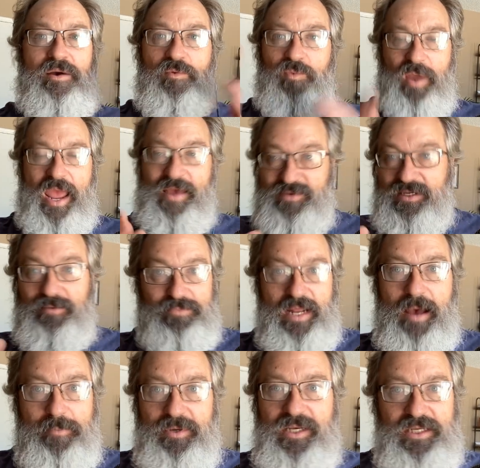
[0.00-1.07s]
We have some
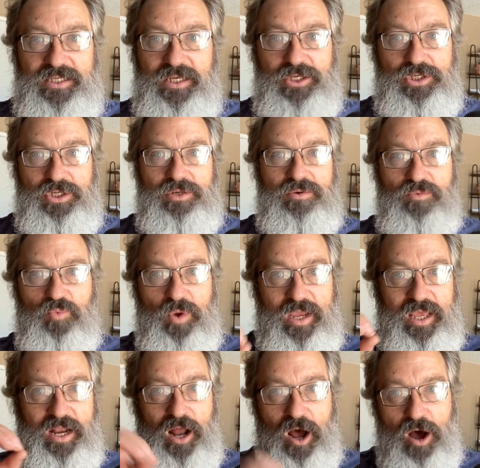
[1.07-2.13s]
type of decision. We
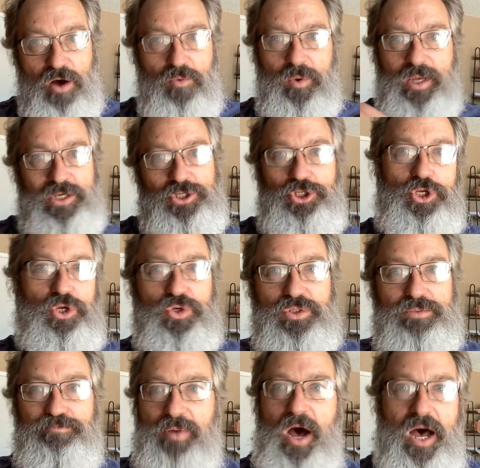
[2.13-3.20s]
can always use
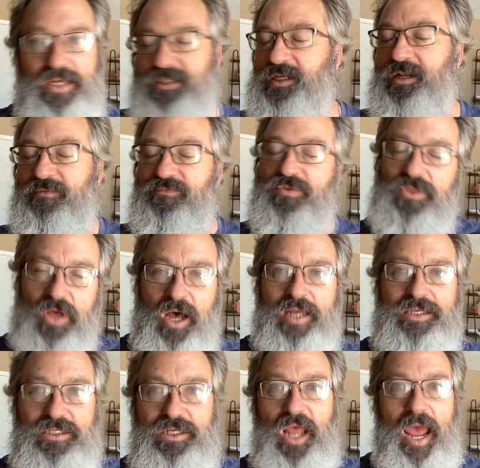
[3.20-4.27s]
positive
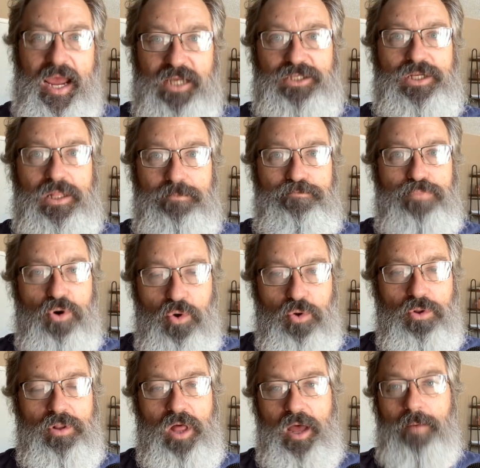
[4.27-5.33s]
thoughts to actually
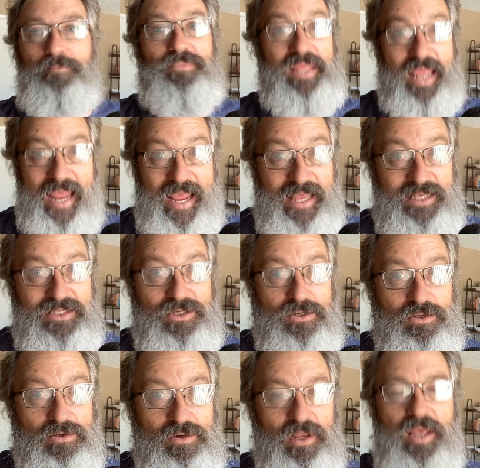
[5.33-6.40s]
pull up the answer.
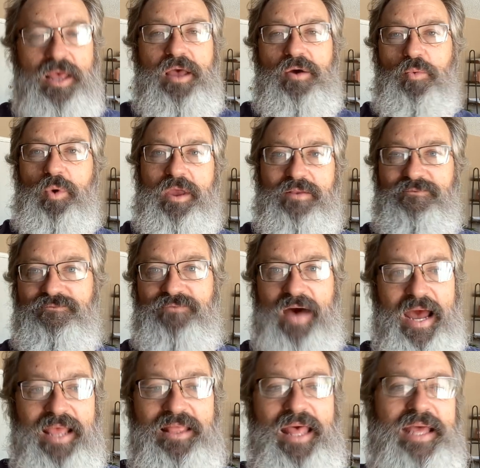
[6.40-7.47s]
We can
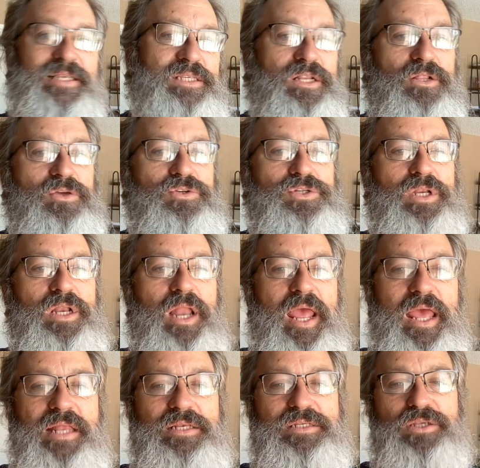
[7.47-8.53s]
find that solution,
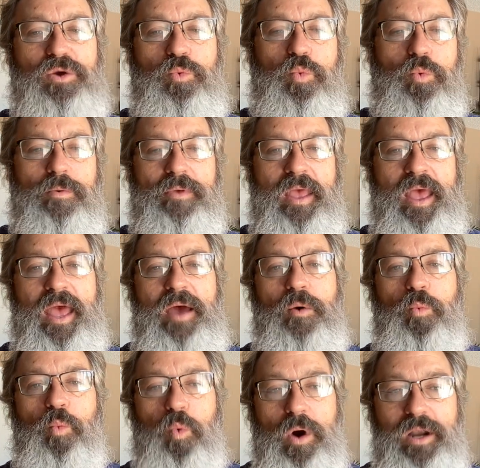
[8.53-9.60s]
and so
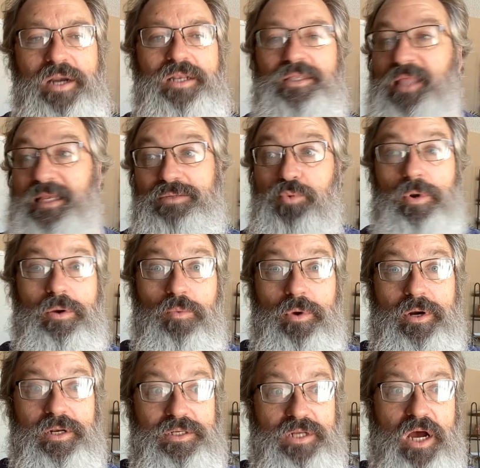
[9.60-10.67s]
wanted that's what I
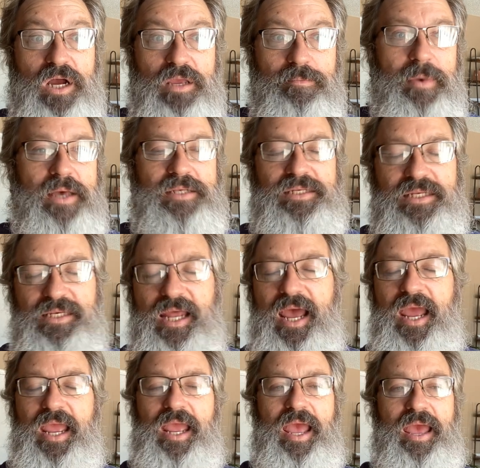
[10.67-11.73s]
wanted to talk about
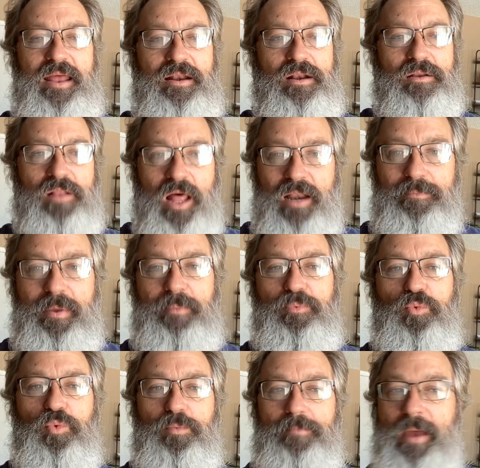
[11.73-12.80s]
today. And a lot of
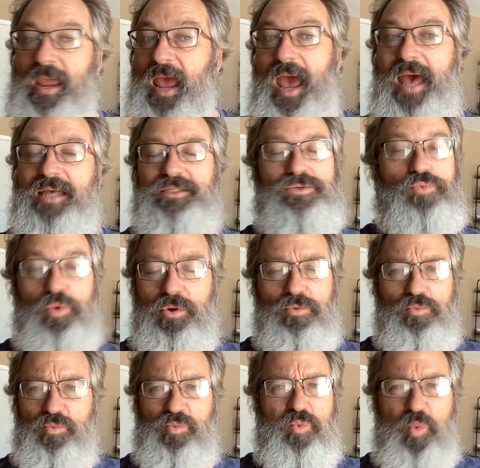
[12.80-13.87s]
people may ask,
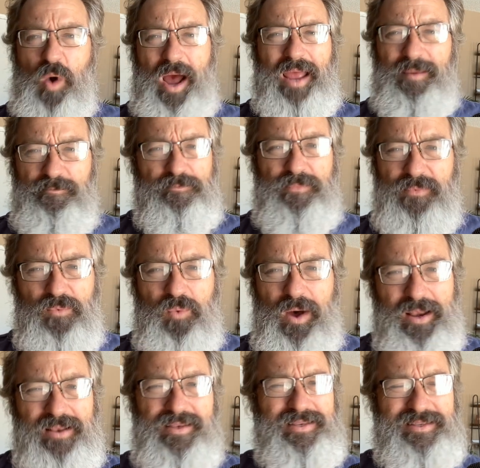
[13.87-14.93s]
well, why
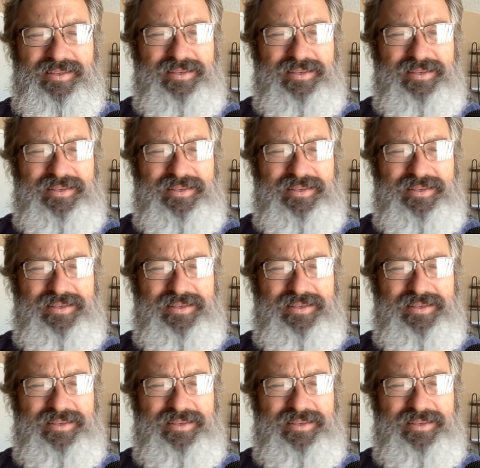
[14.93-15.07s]
why